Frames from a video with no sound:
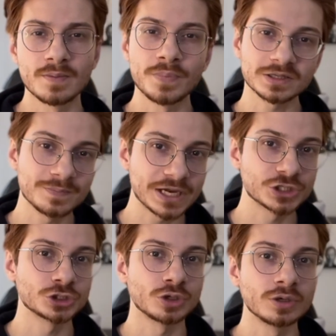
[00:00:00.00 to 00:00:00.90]
but make
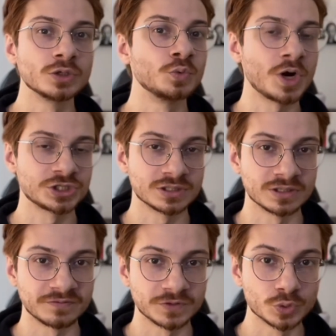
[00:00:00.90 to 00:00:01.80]
sure you watch it
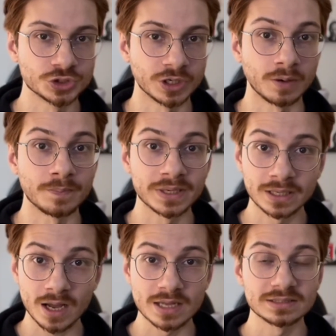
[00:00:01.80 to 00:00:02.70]
in the future
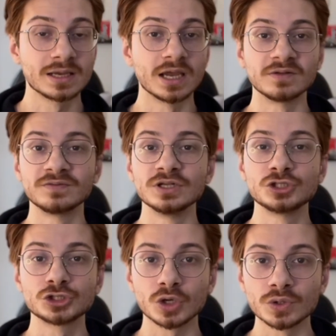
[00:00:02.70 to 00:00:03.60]
because it will
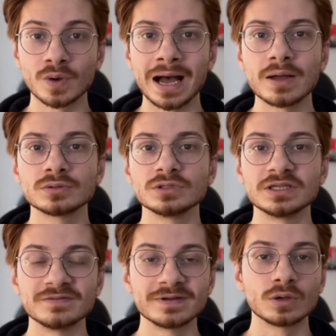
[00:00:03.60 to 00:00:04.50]
show you how to
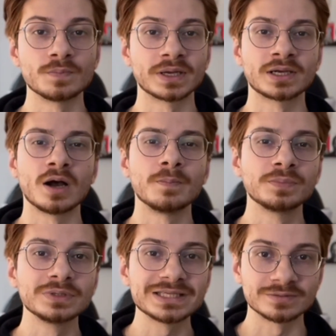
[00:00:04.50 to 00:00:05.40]
develop a
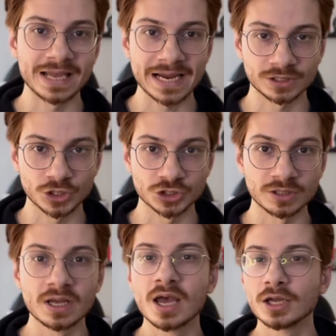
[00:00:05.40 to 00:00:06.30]
complete React
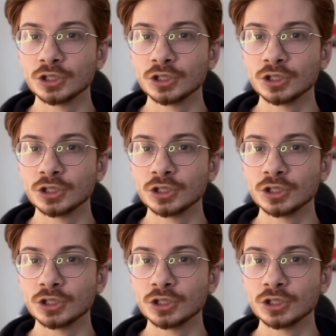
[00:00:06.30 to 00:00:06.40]
agent